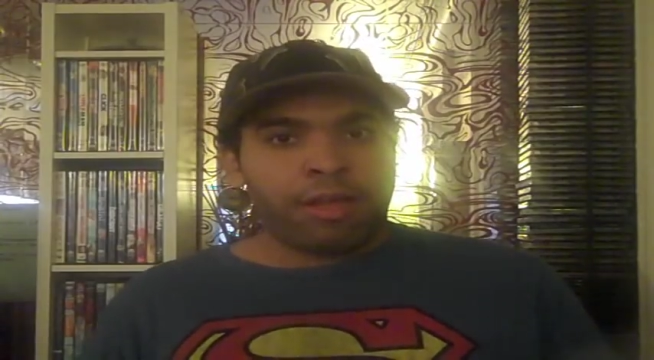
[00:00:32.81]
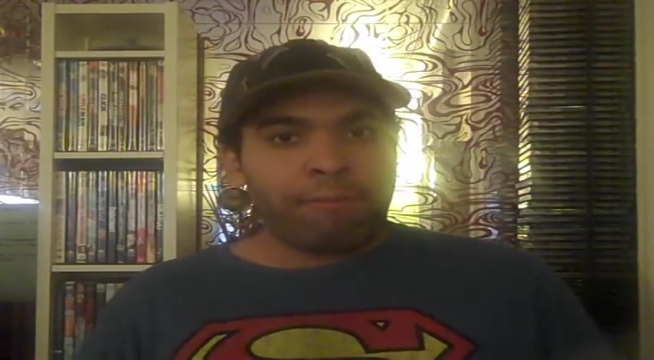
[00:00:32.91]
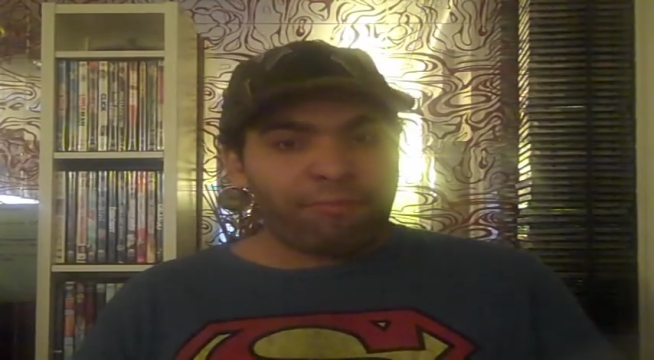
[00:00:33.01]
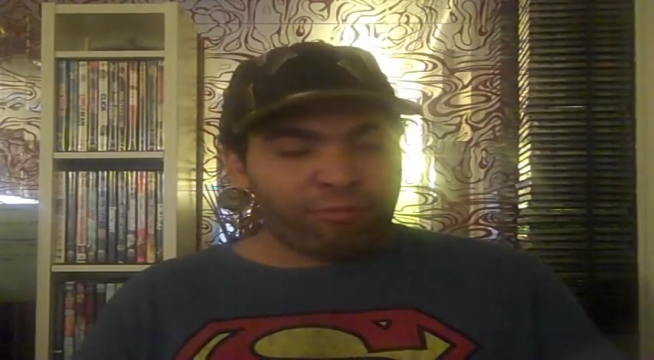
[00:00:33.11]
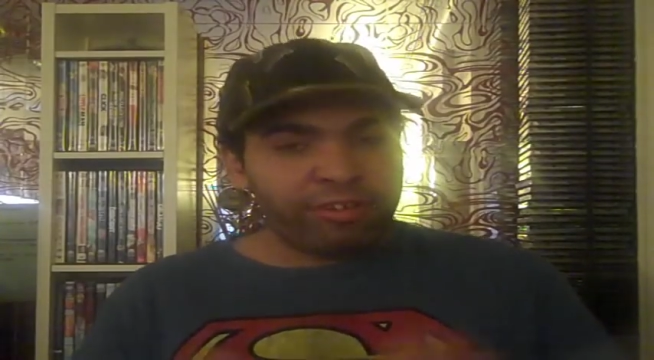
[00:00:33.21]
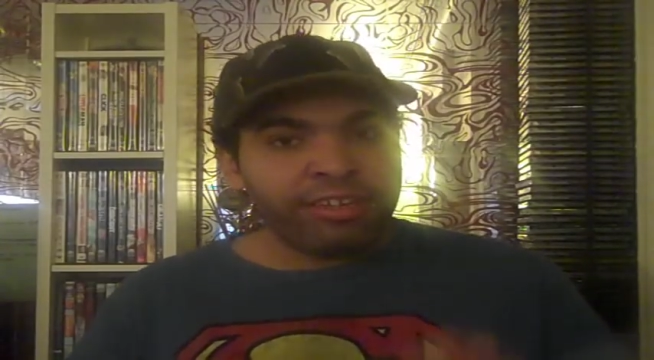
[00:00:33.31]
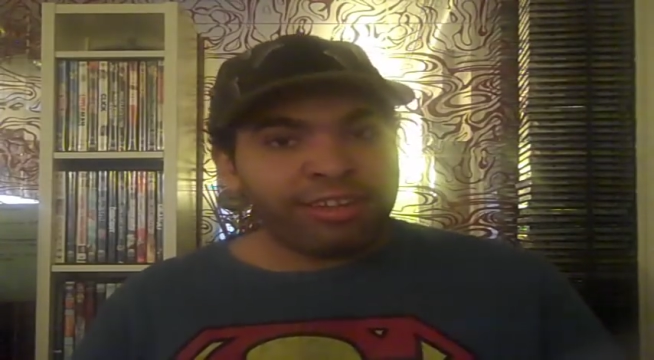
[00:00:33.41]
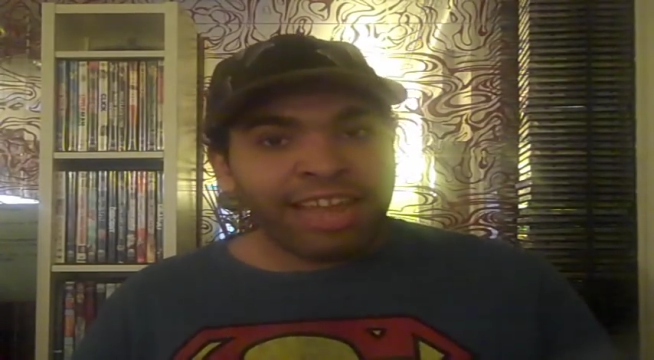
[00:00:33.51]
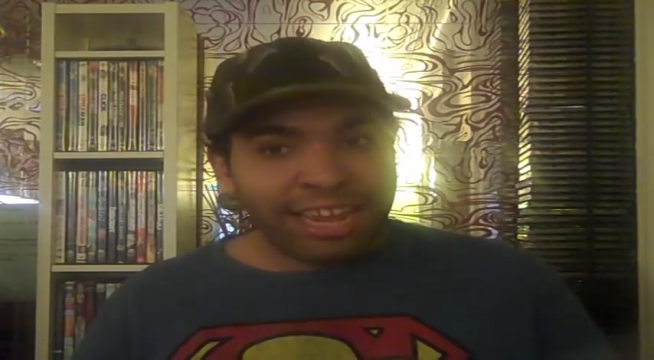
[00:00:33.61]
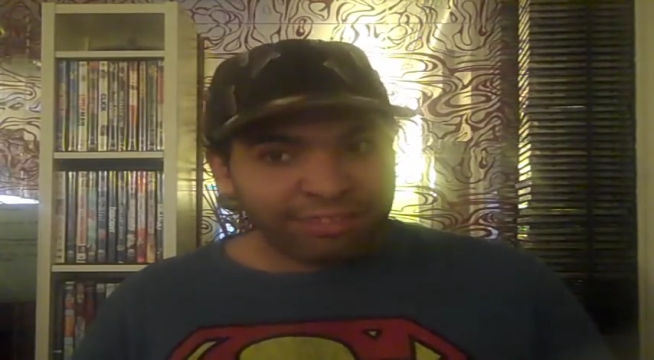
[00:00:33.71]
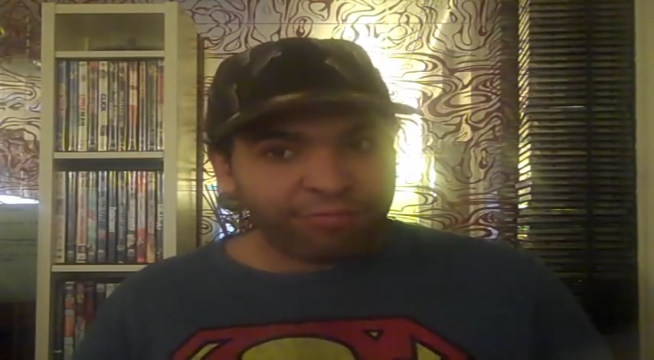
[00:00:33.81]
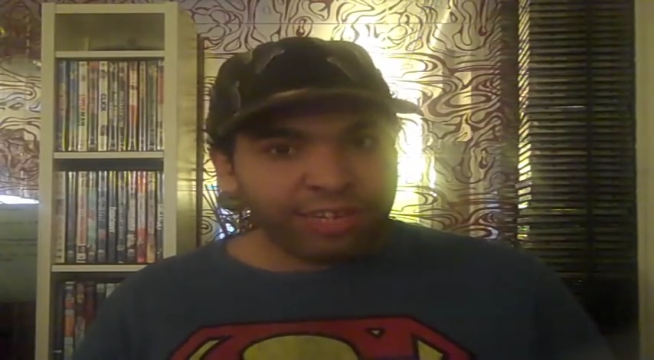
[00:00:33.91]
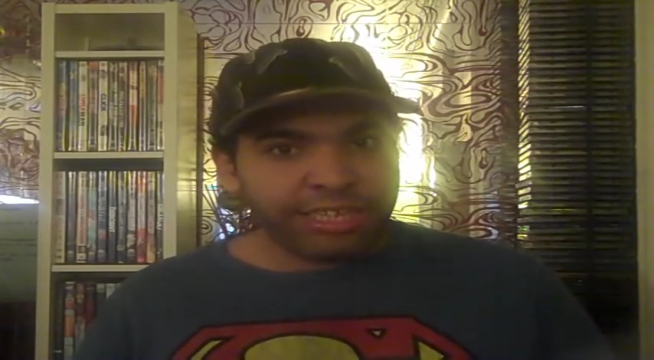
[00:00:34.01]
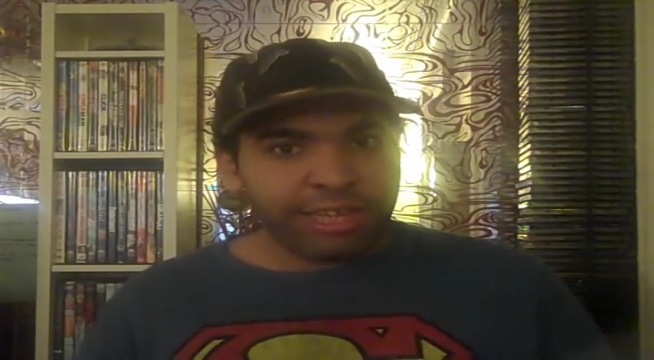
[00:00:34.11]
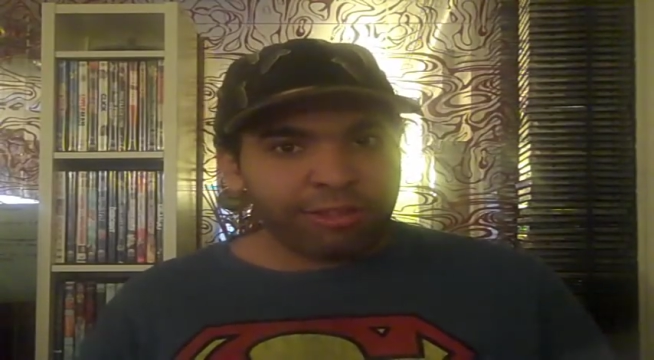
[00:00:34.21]
But for today's
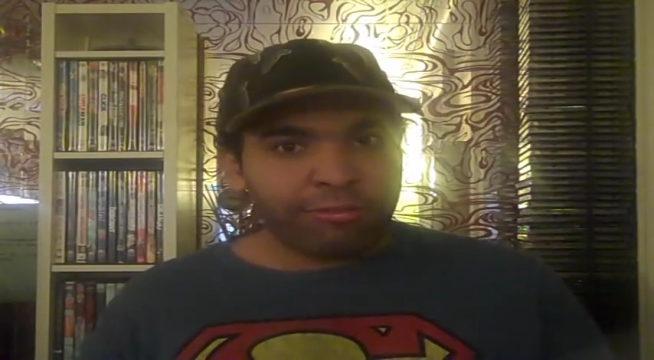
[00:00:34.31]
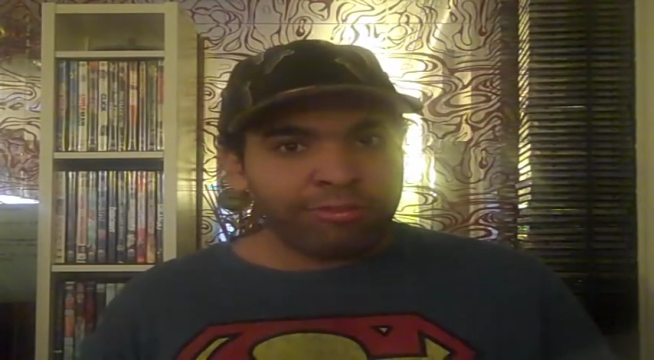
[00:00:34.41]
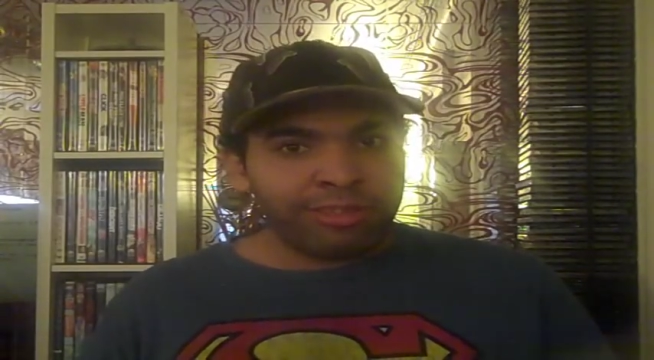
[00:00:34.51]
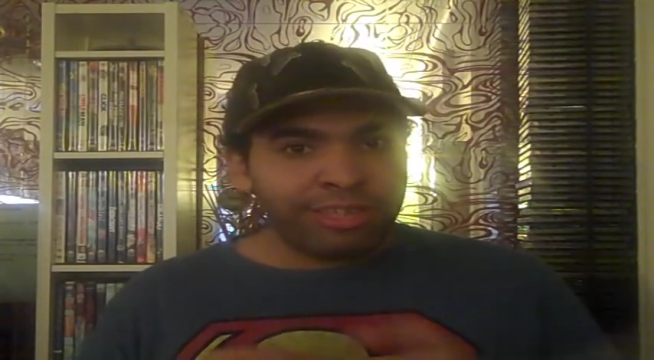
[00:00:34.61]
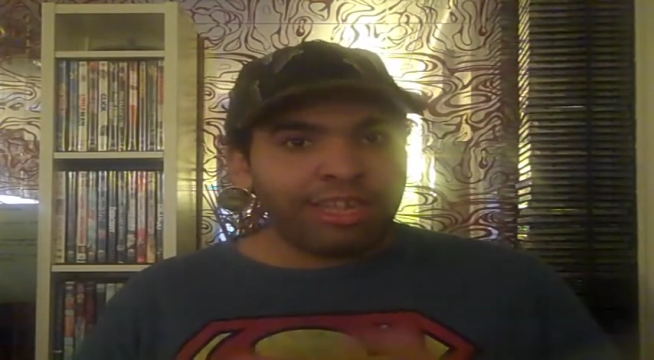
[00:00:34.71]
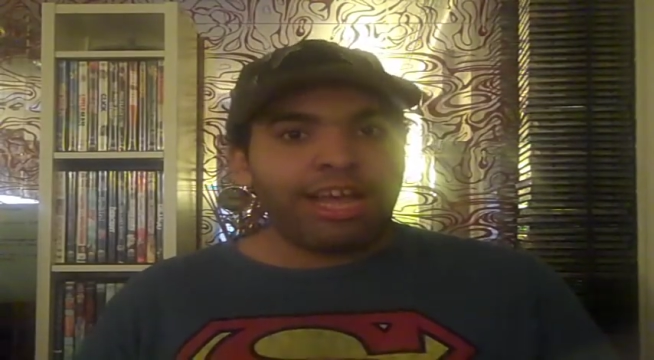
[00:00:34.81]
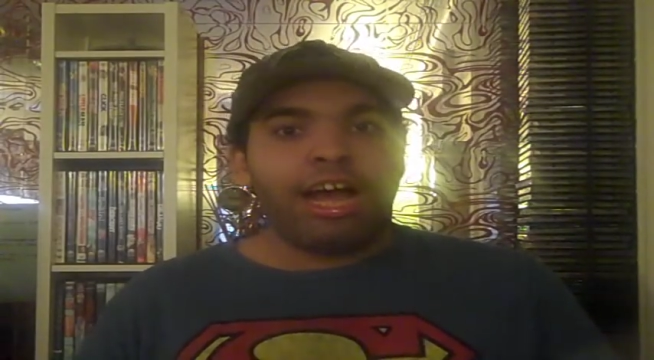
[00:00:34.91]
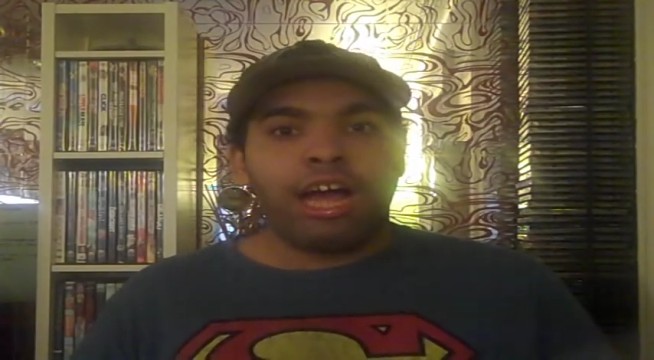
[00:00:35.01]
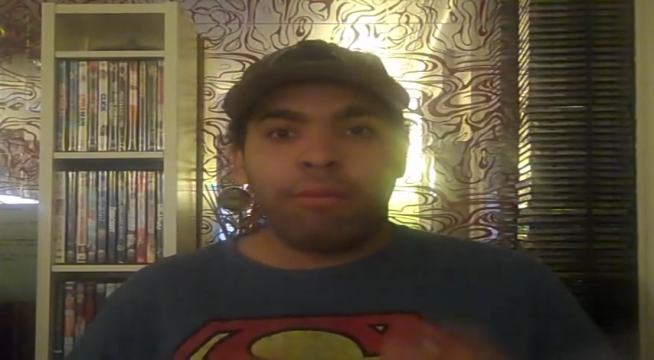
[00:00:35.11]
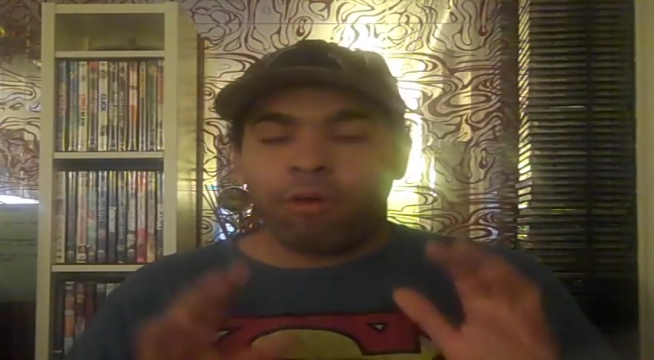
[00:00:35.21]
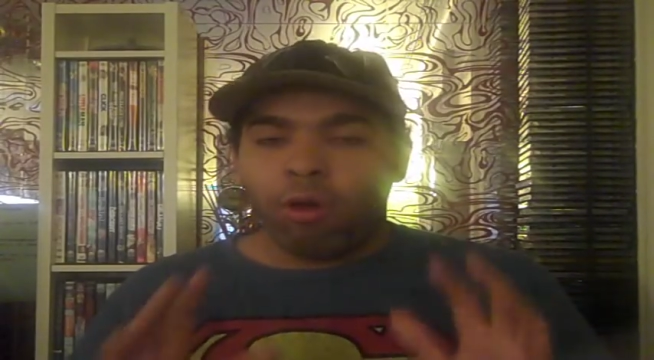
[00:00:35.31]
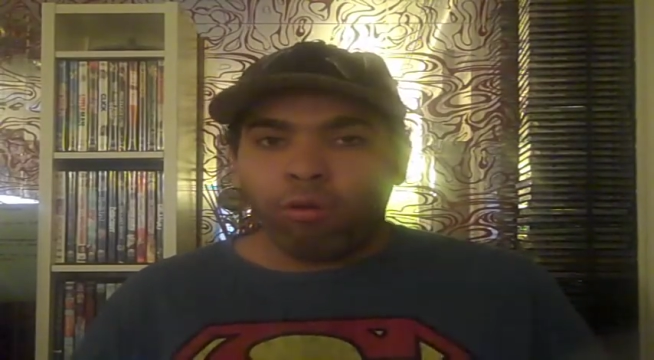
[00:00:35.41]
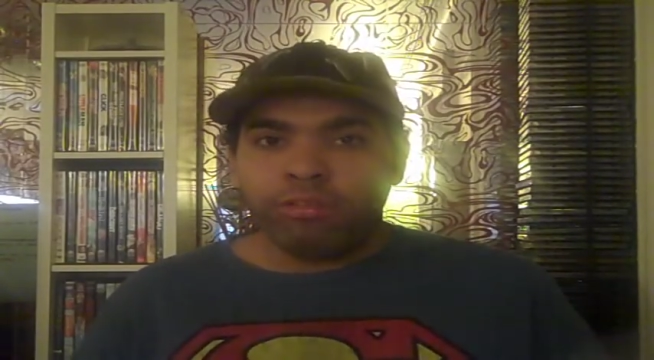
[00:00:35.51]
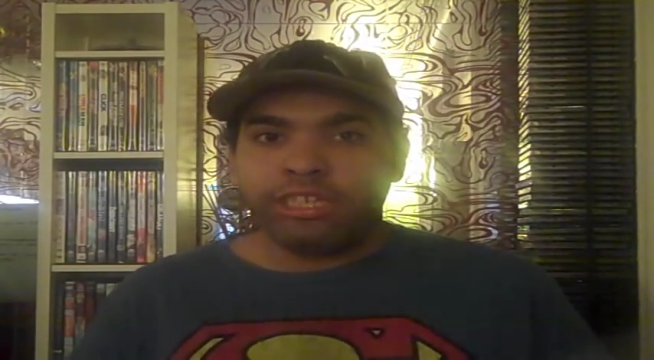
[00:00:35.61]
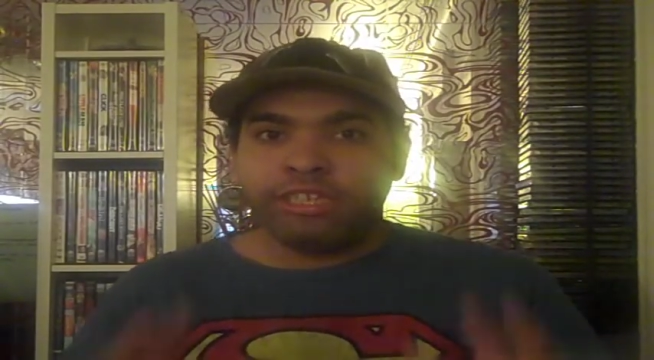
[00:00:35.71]
video, I'm
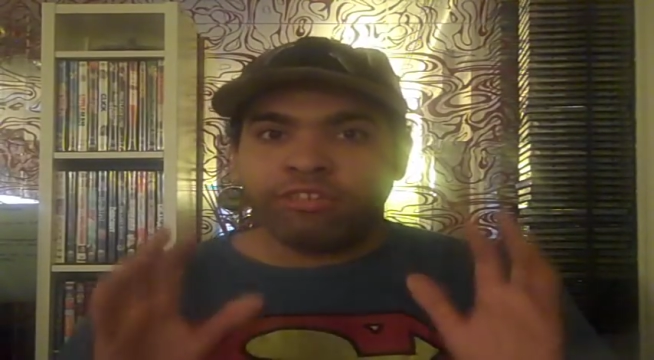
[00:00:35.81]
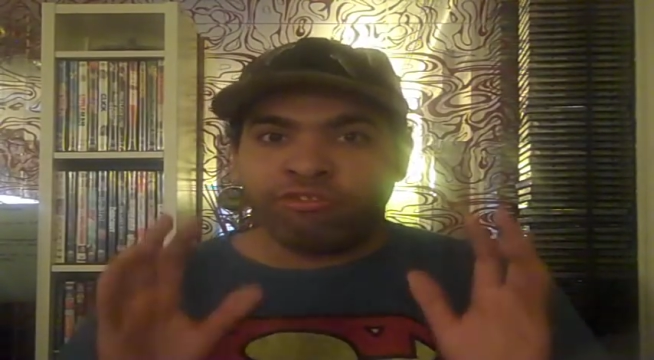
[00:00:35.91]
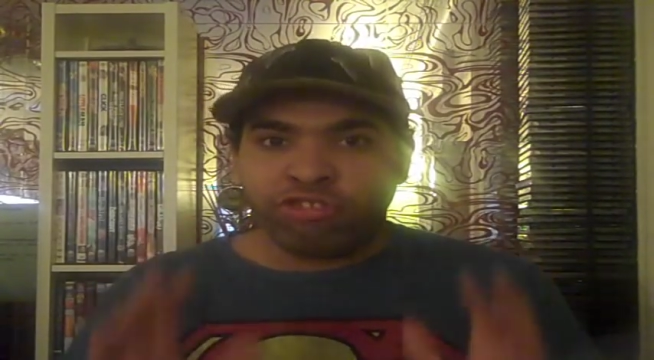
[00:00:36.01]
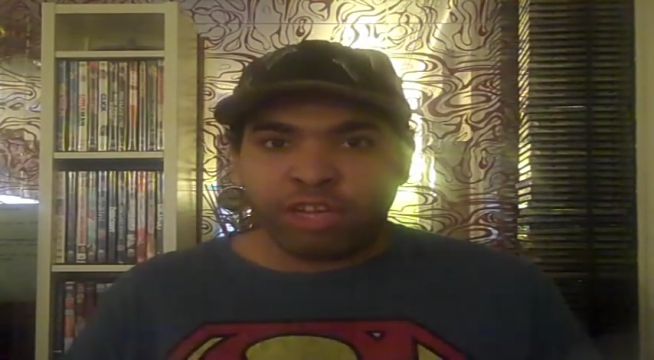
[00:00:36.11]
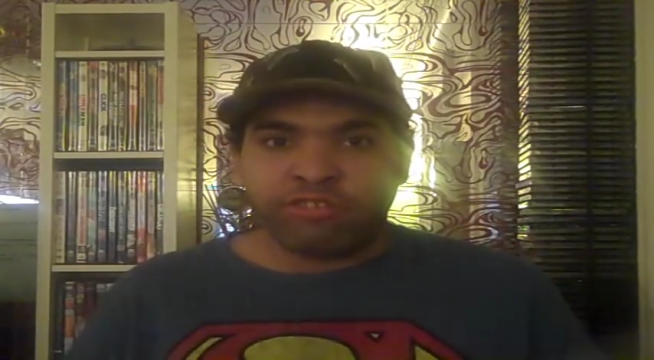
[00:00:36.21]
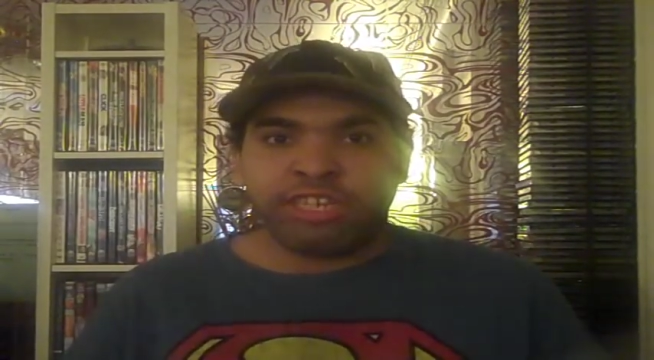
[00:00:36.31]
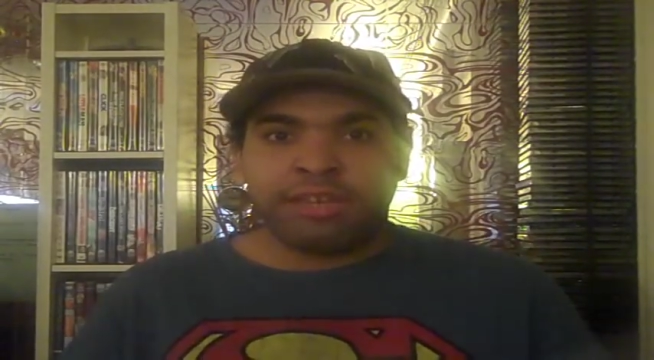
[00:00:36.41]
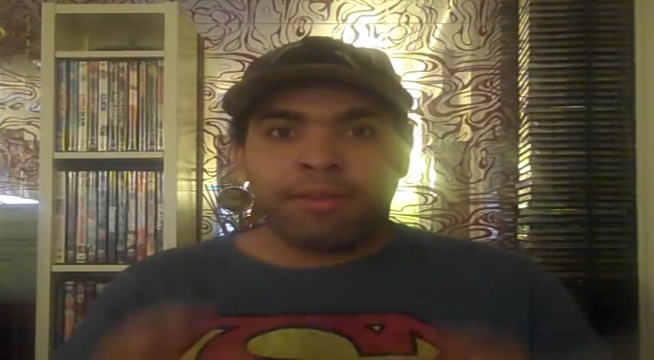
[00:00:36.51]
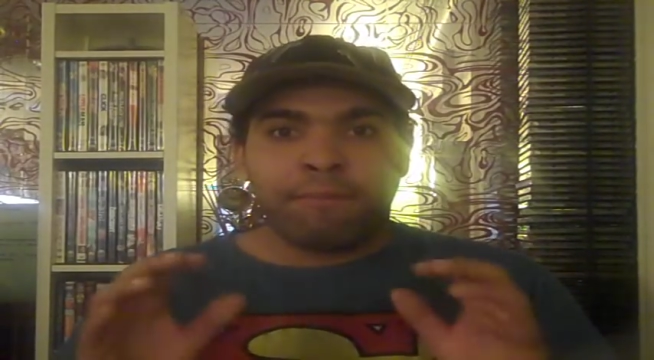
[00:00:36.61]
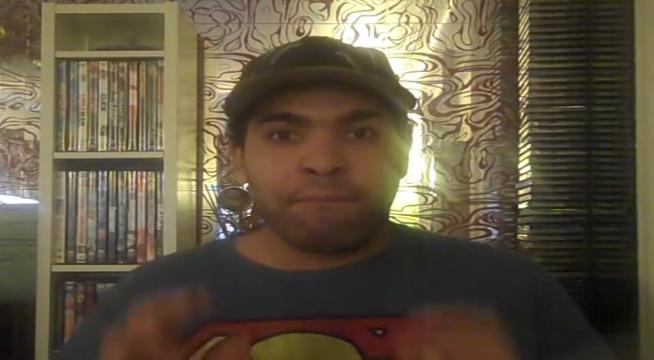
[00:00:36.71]
only judging it